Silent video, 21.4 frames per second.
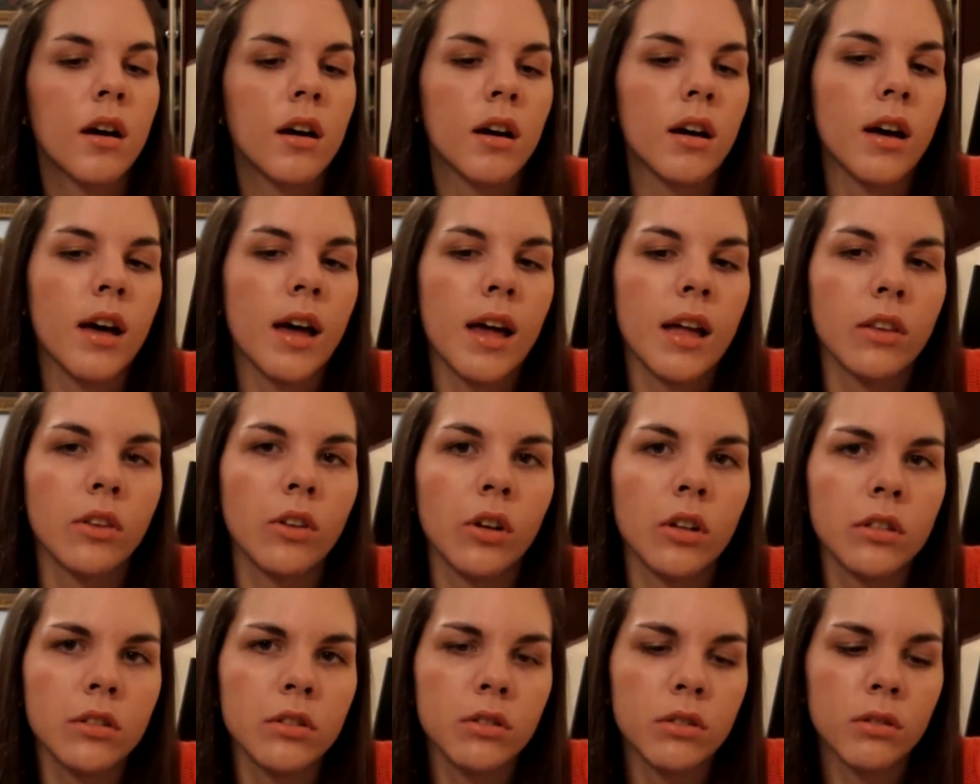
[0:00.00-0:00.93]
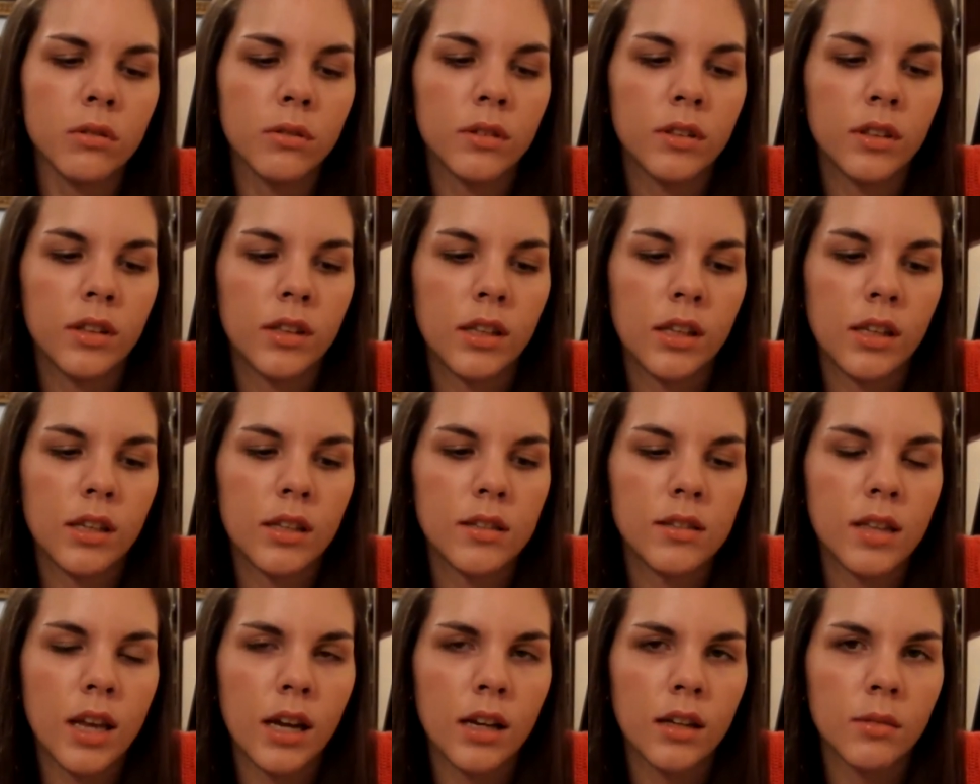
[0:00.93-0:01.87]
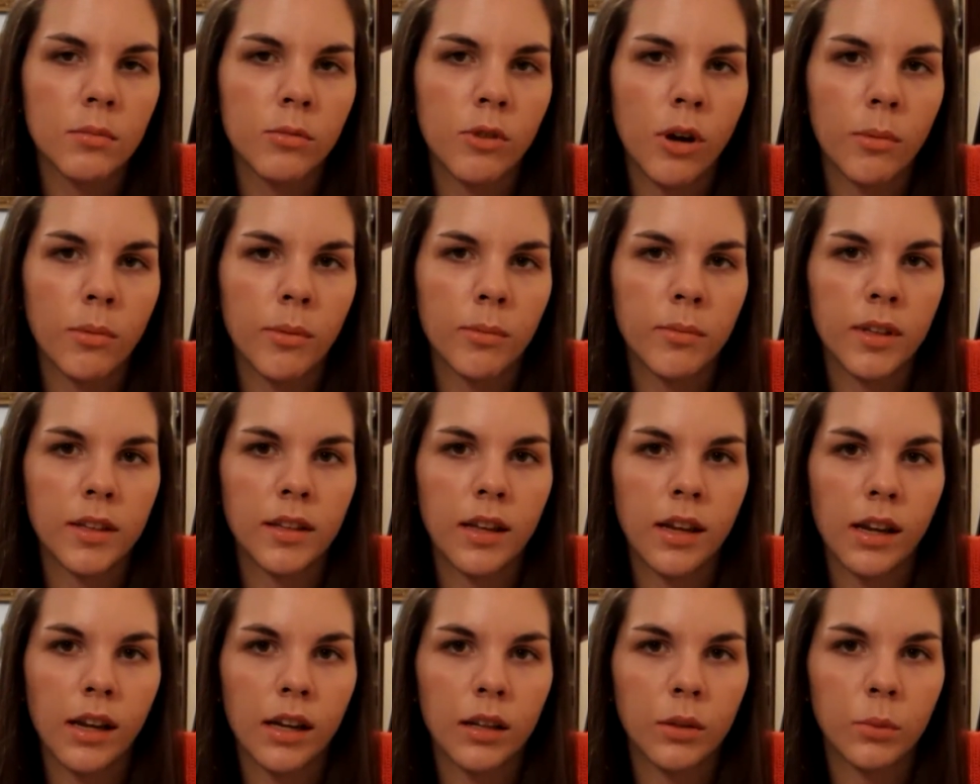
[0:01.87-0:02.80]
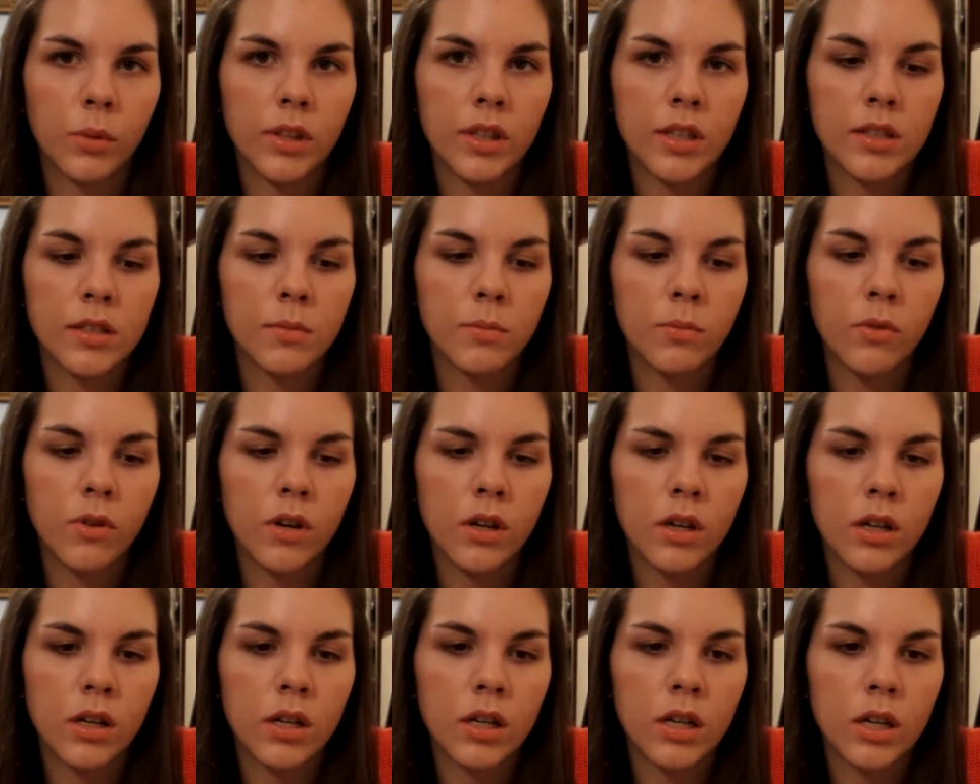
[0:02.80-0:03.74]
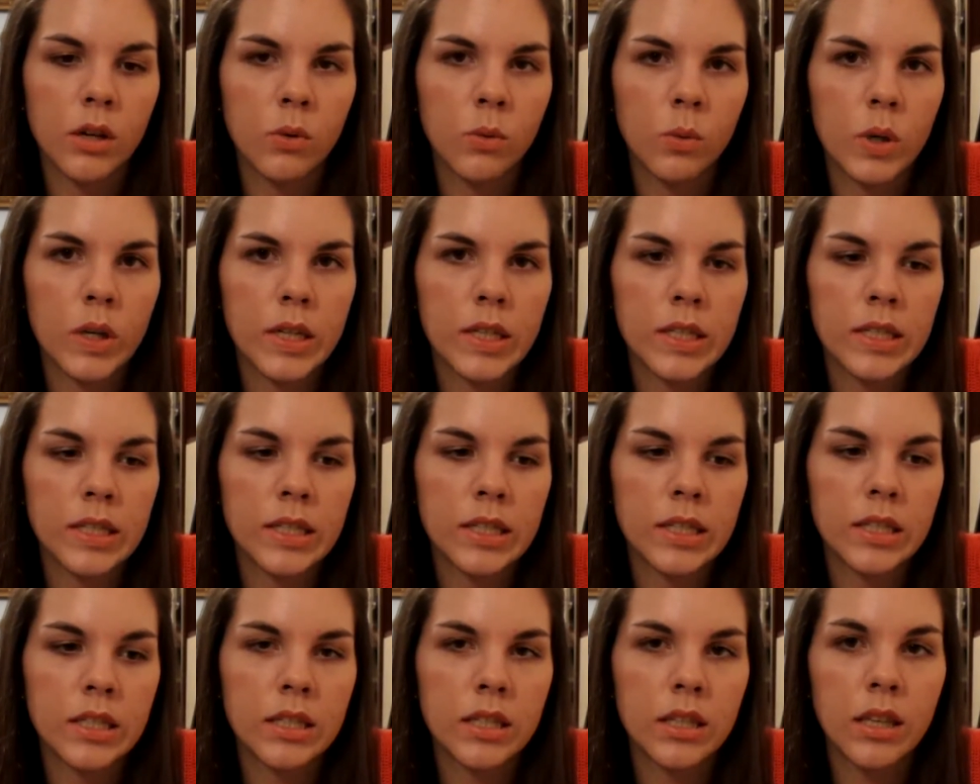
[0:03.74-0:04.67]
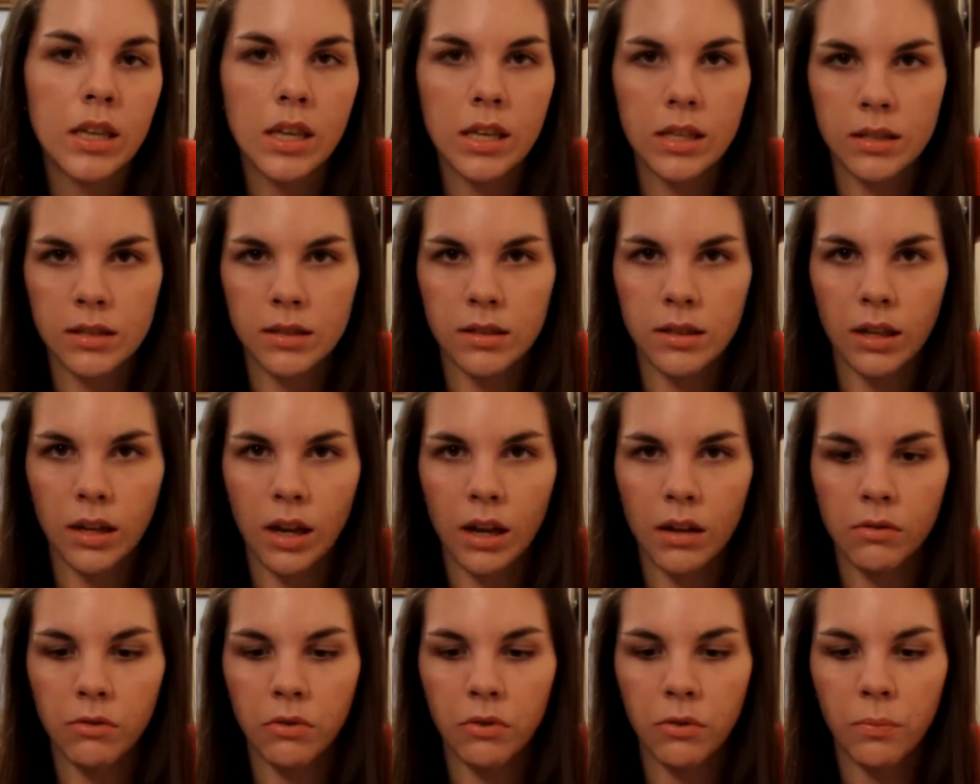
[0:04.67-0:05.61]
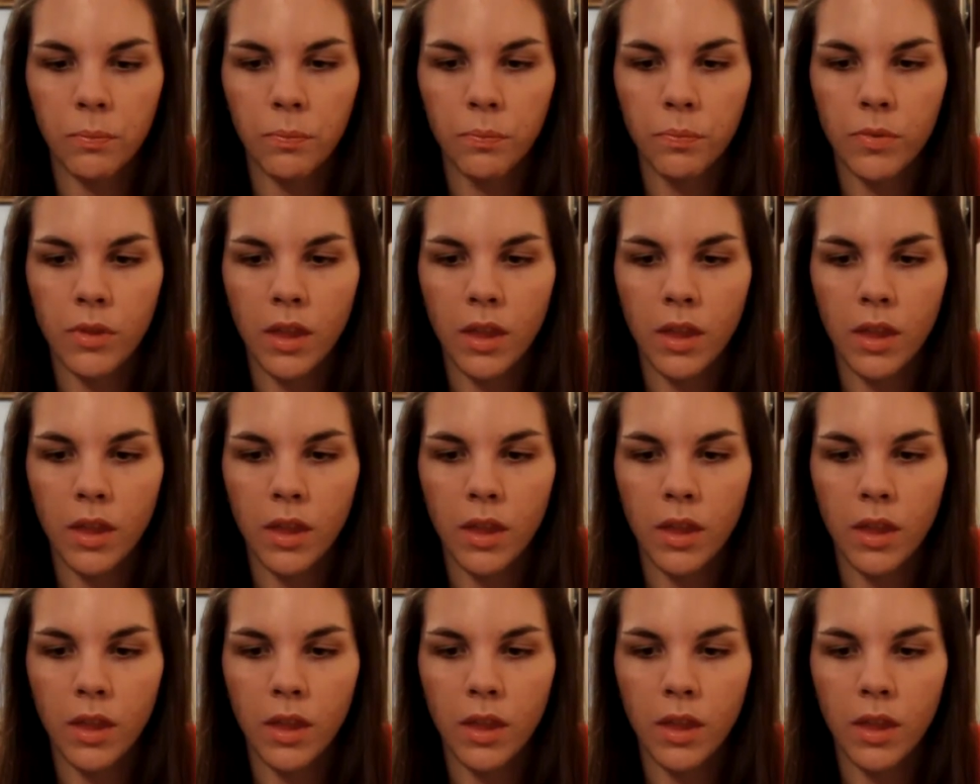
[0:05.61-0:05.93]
And also the second problem that I had with this book was insta-love.